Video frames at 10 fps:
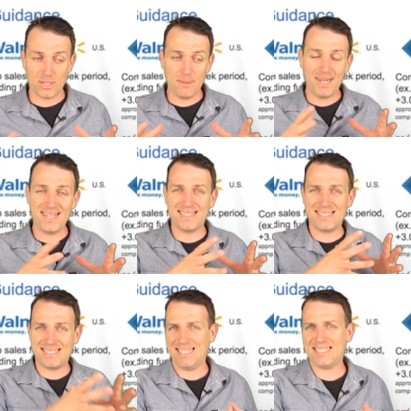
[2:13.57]
they made a
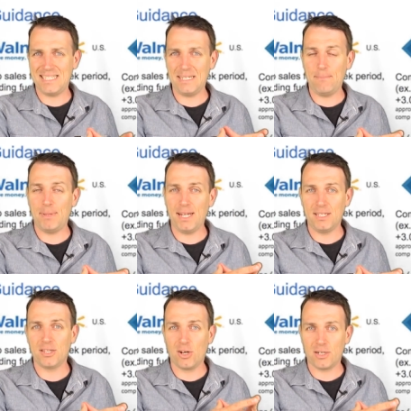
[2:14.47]
sixteen
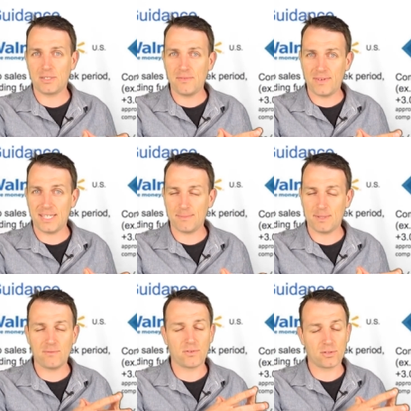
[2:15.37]
billion dollars
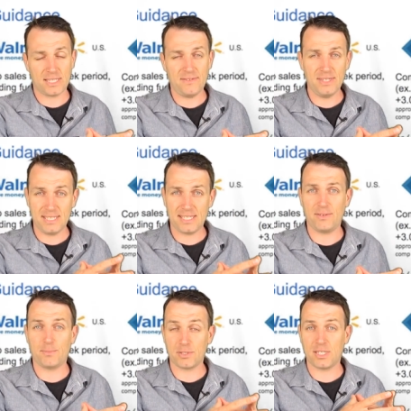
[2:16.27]
investment for
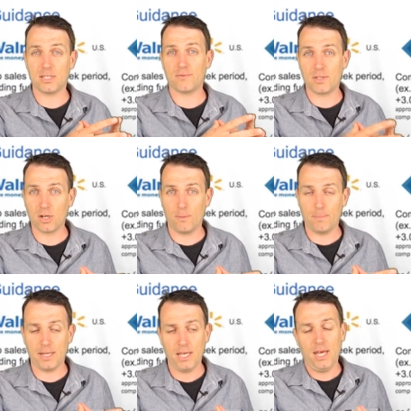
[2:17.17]
seventy-seven percent of the
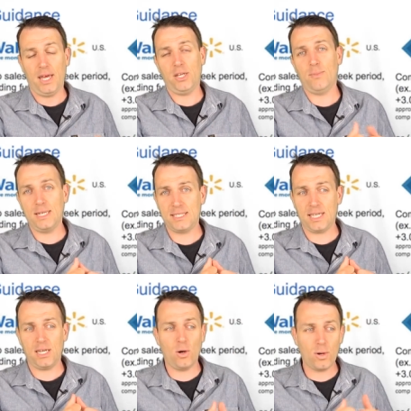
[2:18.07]
company. And you might
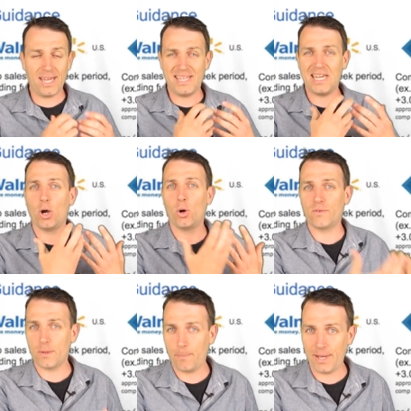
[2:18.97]
say, okay, they
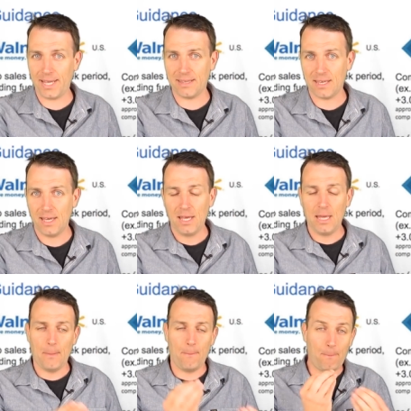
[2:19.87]
overpaid.
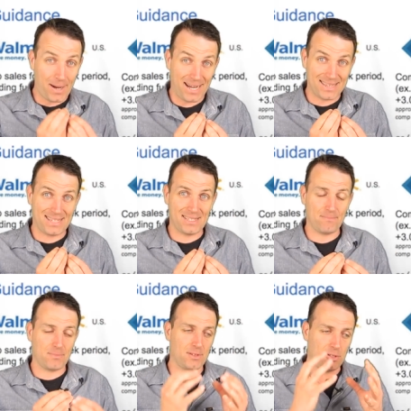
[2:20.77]
But
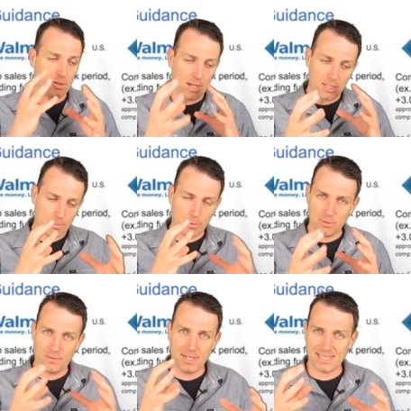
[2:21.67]
let's
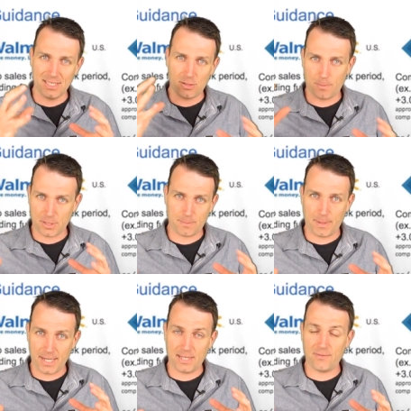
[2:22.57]
put things into
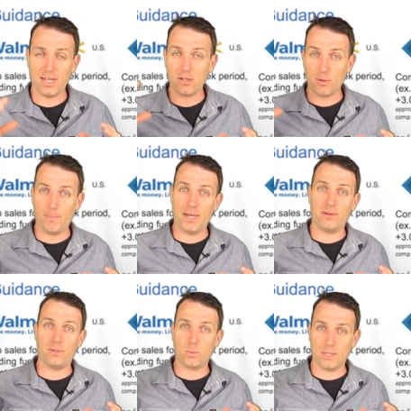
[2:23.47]
perspective and
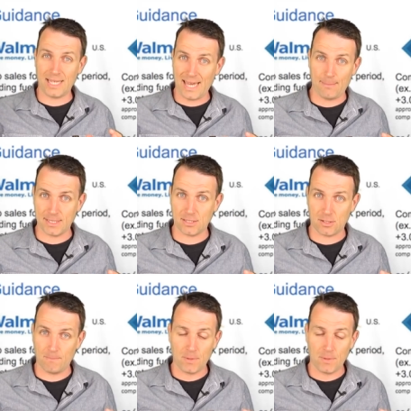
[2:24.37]
compare it with Amazon.